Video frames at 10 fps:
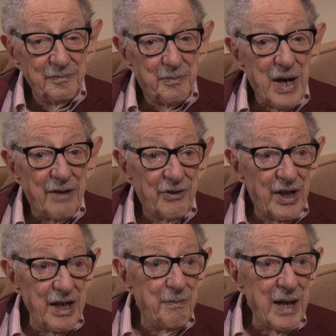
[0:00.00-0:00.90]

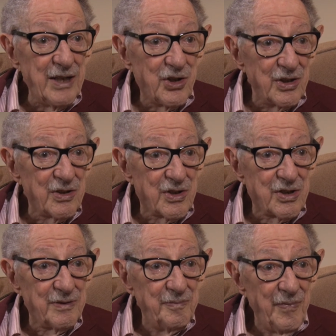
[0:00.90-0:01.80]
poverty
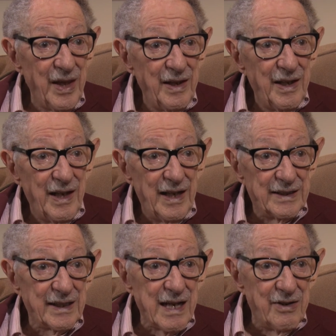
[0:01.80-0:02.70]
patients at
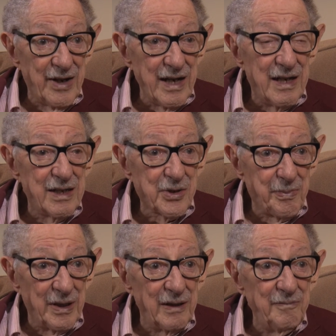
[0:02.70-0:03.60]
the county
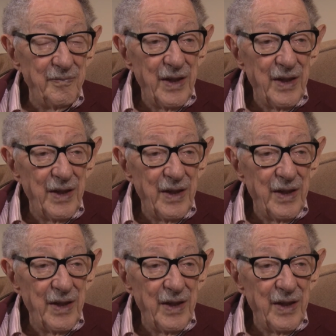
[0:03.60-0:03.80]
hospital